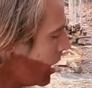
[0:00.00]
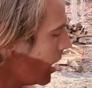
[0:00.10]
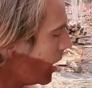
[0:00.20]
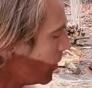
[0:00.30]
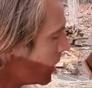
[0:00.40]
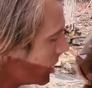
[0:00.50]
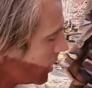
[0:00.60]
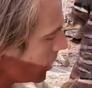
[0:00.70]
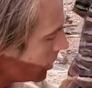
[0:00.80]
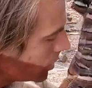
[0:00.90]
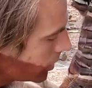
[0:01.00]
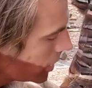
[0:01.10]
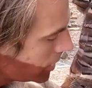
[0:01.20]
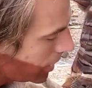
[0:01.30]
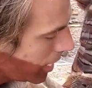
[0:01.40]
Uh, because
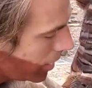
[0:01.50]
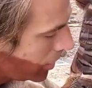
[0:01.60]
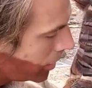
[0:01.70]
turkeys, they kind of